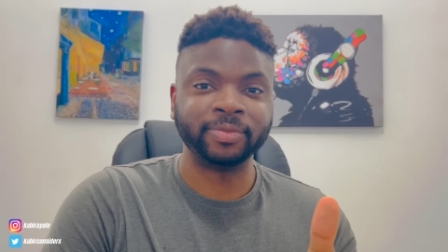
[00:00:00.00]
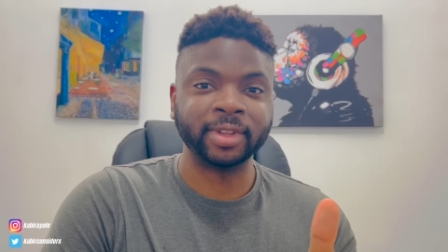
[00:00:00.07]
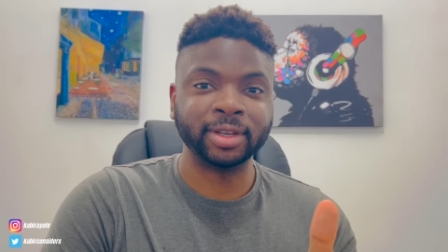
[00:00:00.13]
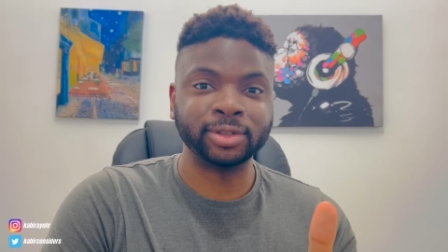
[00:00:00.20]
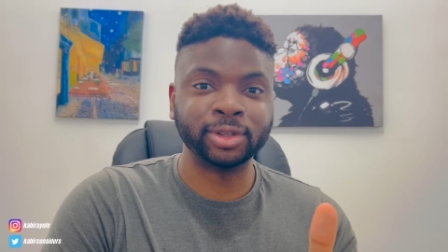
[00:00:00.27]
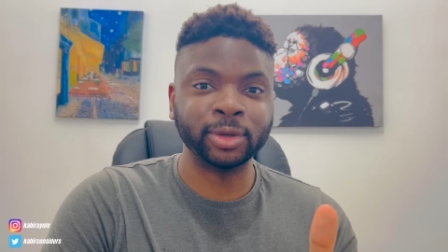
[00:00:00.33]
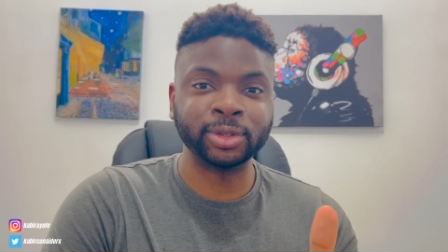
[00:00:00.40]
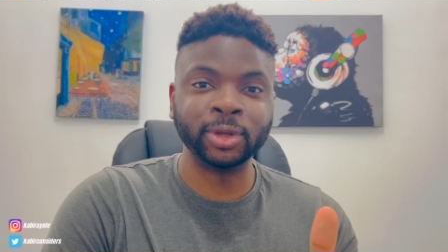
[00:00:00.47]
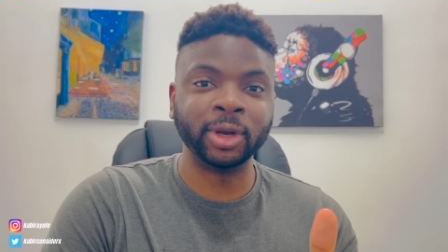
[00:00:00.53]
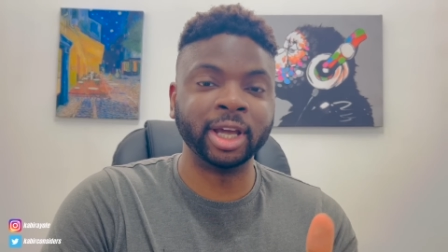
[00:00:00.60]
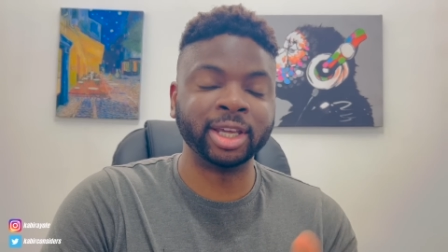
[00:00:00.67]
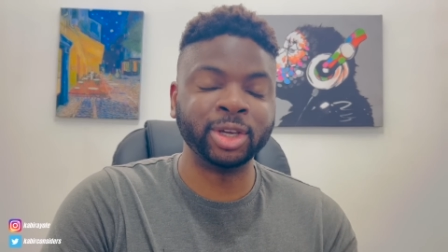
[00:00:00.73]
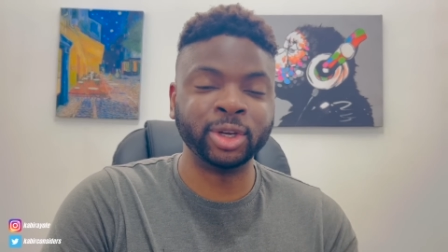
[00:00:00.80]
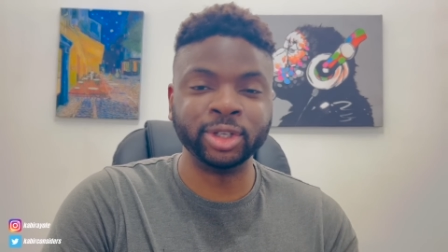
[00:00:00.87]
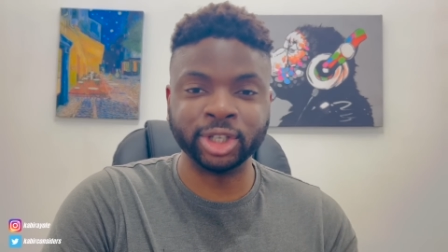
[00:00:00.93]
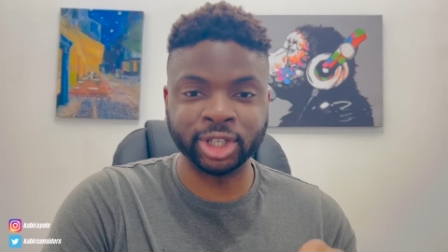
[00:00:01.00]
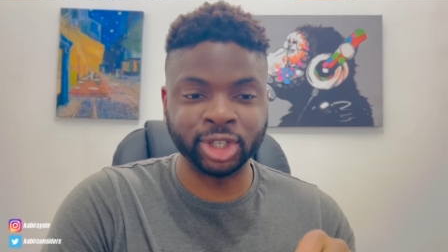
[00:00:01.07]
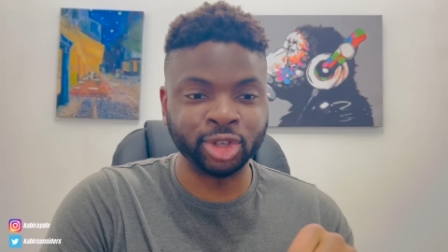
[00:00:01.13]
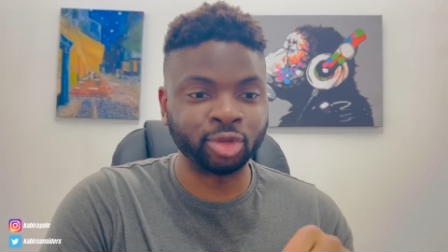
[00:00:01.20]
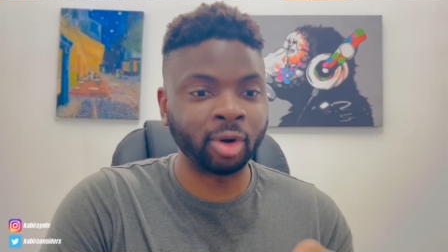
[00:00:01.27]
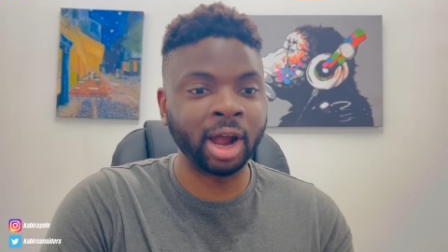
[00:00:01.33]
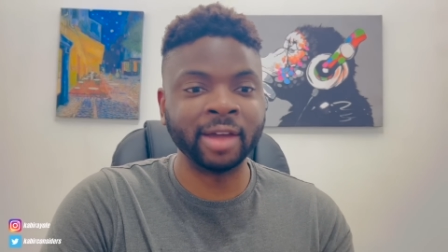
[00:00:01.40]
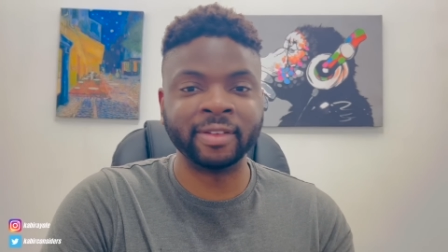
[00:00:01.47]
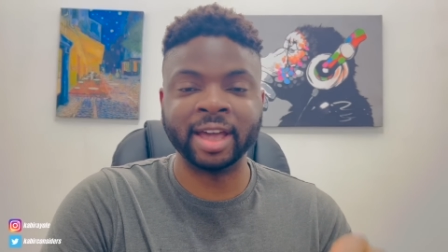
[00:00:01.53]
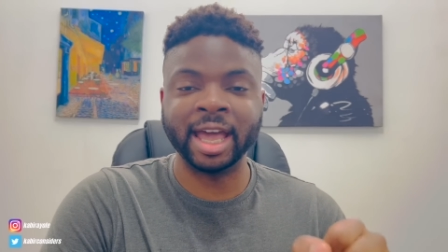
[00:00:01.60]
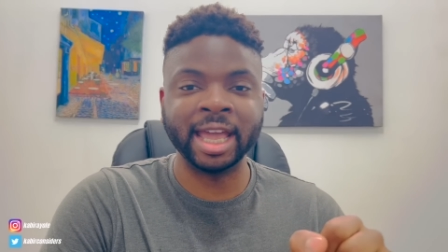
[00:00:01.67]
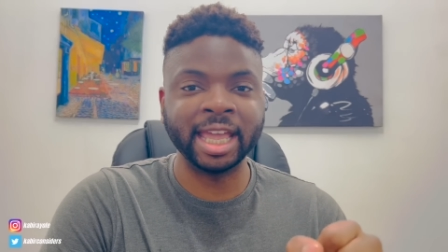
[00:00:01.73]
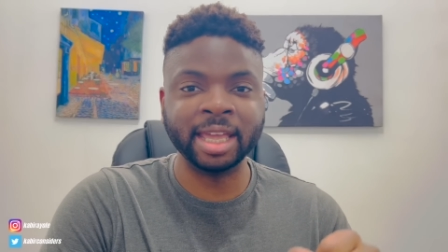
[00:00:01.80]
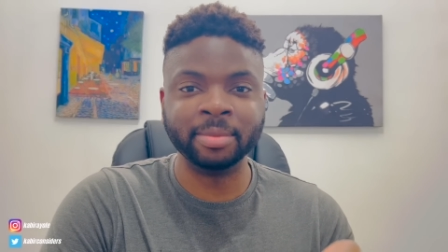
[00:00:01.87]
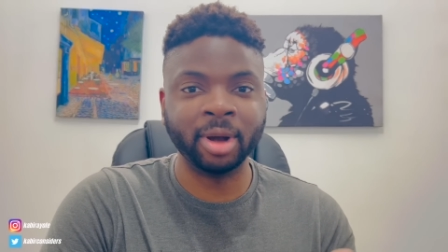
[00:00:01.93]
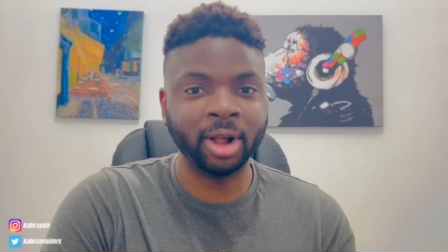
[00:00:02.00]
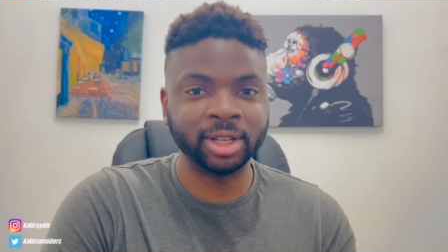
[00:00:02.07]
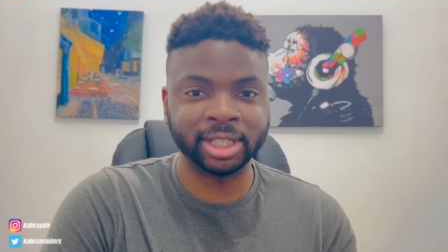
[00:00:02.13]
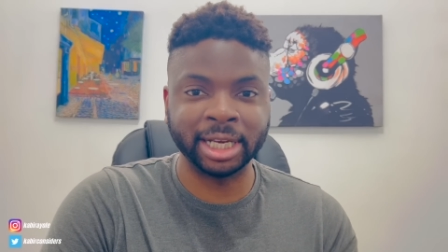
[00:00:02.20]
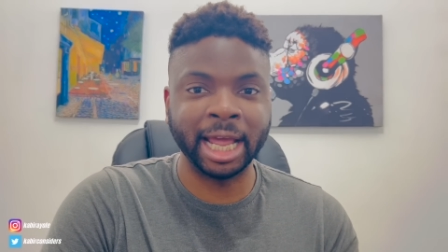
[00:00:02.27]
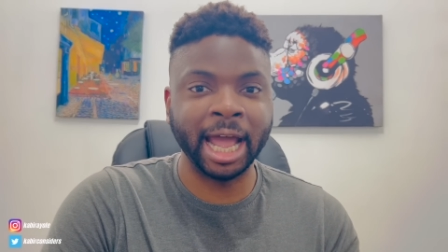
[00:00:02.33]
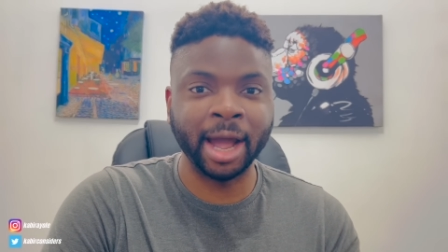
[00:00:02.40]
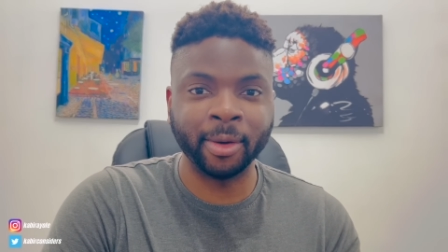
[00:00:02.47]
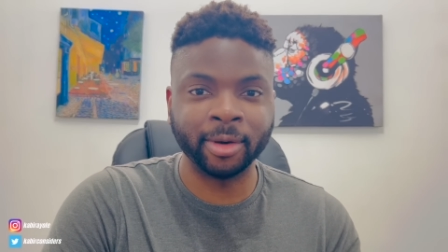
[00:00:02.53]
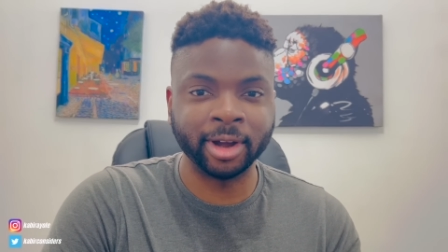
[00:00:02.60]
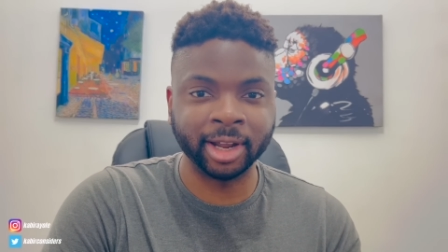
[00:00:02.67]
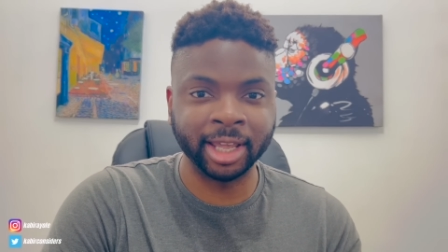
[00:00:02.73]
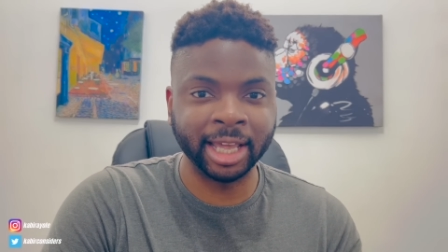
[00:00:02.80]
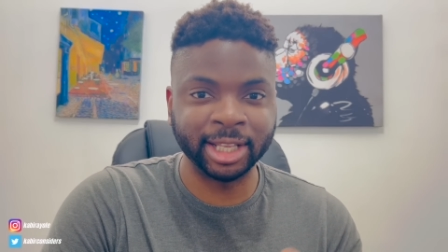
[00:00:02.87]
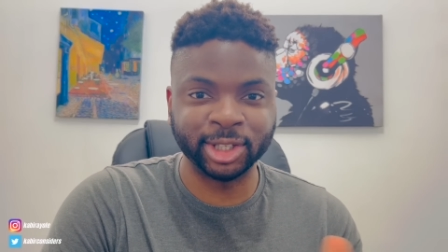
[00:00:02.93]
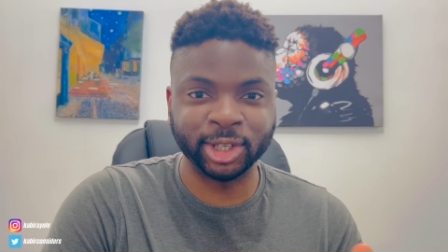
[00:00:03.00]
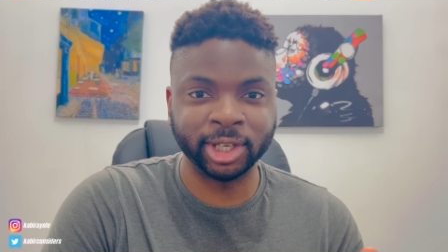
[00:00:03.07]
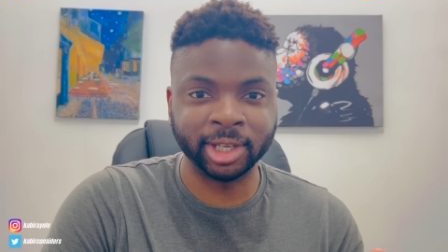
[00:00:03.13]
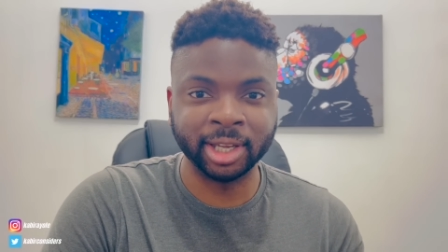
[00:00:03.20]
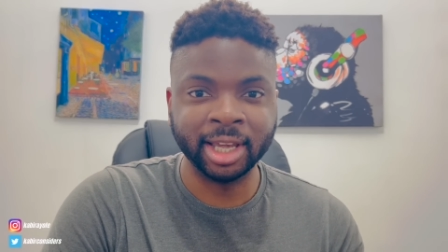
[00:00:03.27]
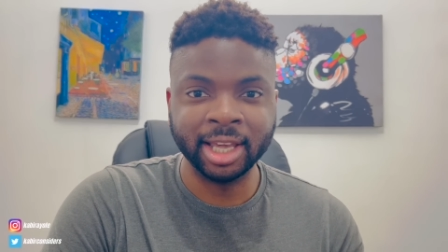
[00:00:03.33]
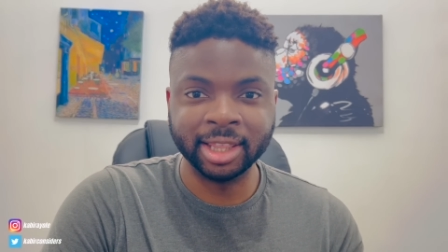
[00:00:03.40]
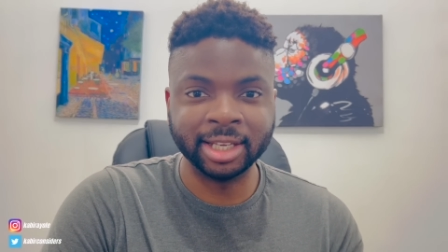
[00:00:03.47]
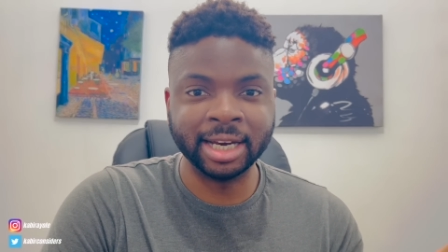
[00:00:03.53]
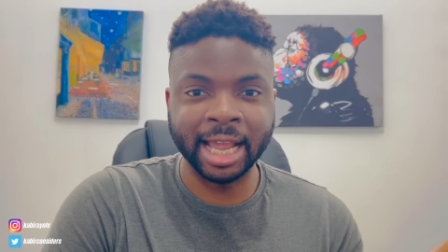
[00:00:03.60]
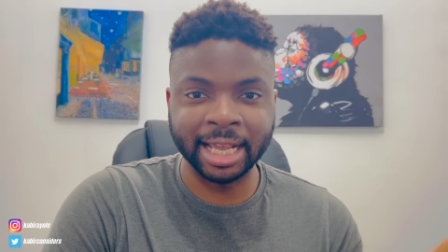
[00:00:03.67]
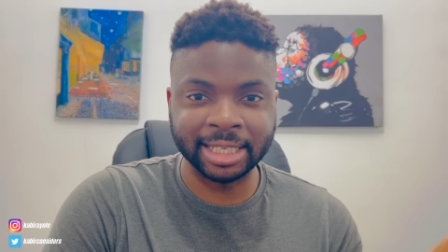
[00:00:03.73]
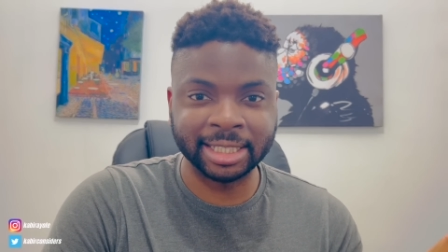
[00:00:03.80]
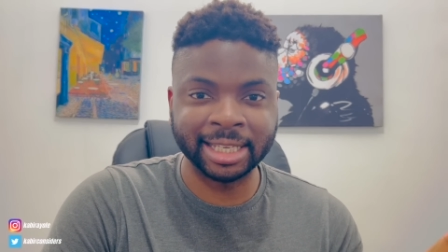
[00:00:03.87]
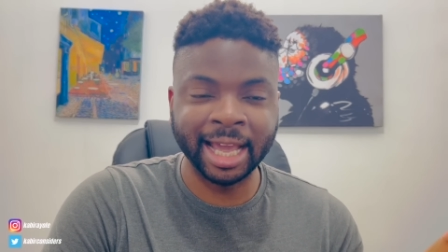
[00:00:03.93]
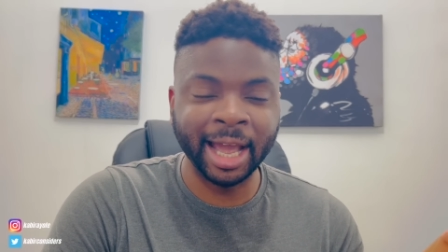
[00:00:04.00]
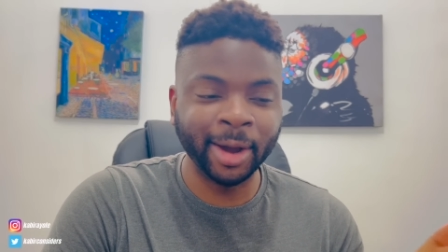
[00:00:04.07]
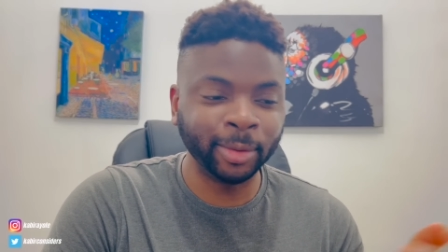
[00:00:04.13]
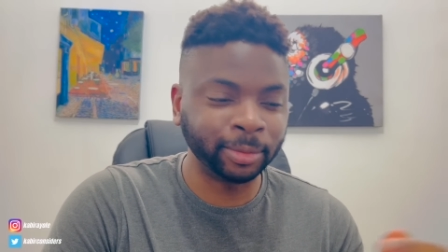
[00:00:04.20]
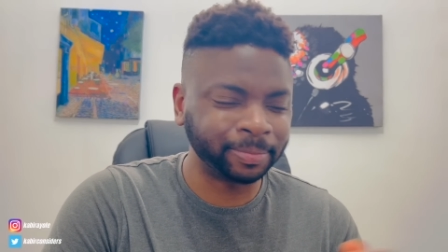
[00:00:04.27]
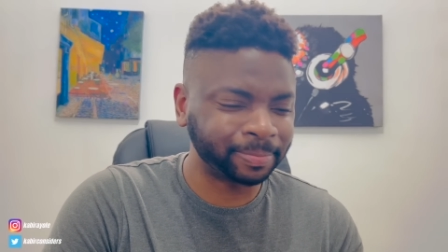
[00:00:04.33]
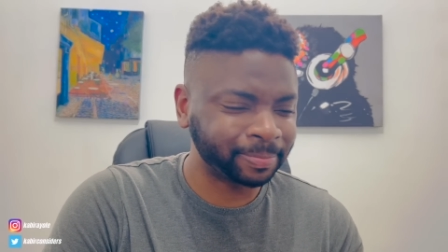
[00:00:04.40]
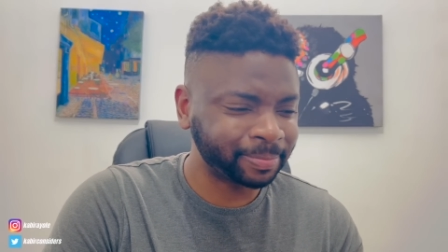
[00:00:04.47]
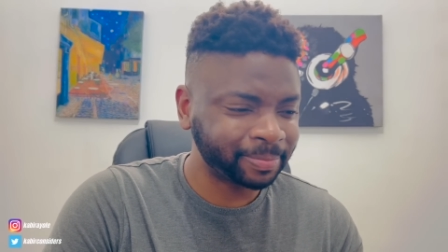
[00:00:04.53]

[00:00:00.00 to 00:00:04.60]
So it's not like you can just drive at 80 miles an hour and get to the next town.